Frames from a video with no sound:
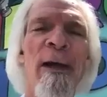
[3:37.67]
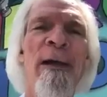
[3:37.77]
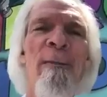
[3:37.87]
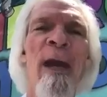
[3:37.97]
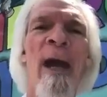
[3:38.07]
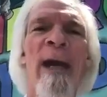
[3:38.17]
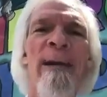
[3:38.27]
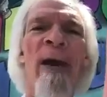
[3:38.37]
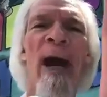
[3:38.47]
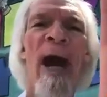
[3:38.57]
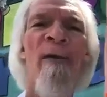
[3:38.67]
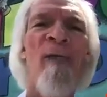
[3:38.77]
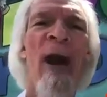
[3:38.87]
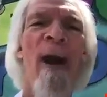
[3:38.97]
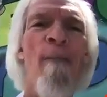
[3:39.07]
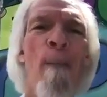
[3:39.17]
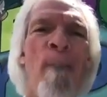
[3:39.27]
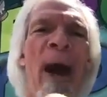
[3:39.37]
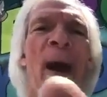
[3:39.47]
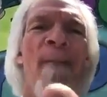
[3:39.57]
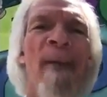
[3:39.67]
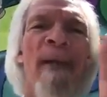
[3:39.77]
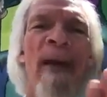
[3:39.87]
Here, give me a high five. Bam!